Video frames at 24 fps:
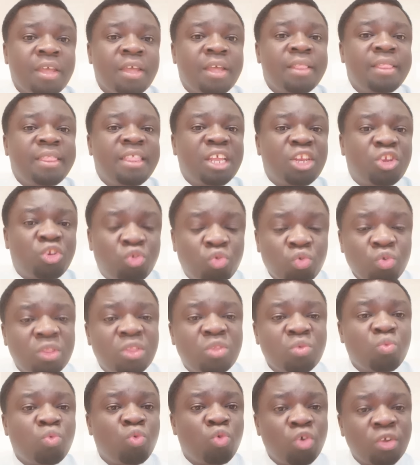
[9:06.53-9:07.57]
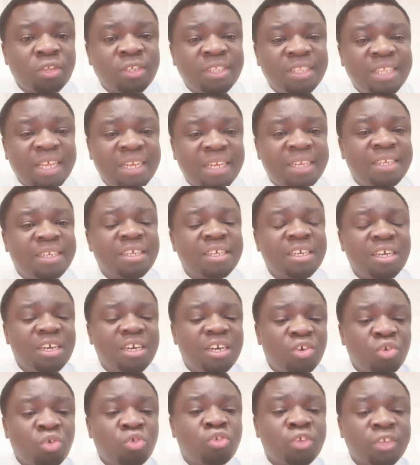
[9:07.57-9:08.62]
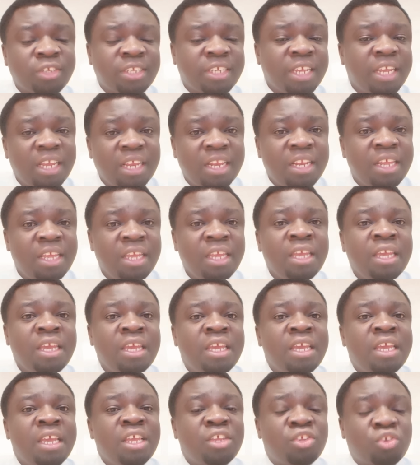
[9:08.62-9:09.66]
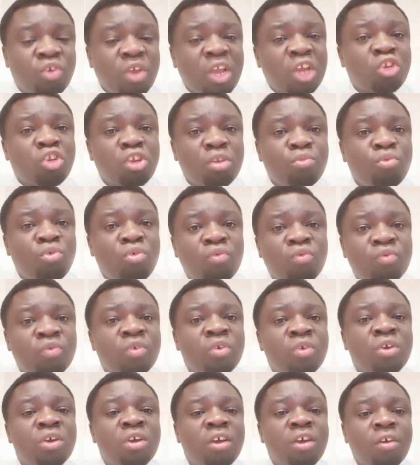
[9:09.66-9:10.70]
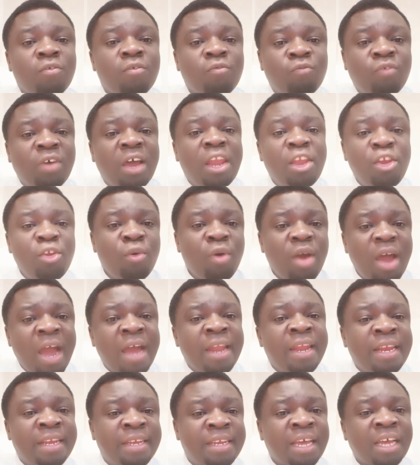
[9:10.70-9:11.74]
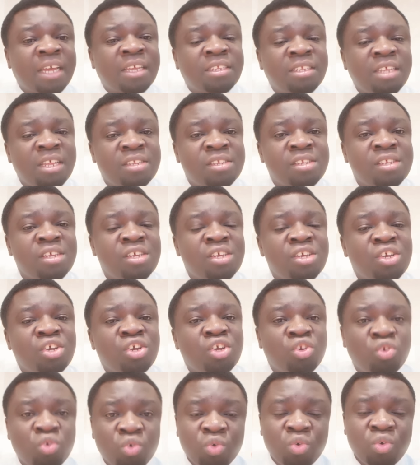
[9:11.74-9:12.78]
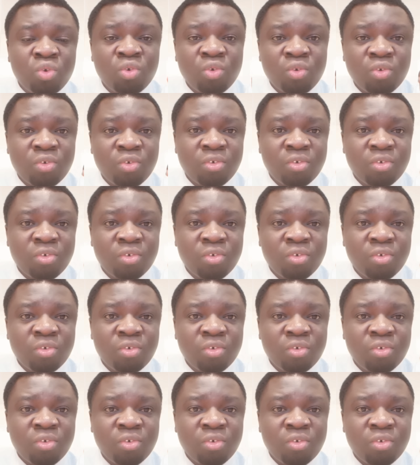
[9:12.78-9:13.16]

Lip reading: The truth was that Ruto said he's going to remove value-added taxes to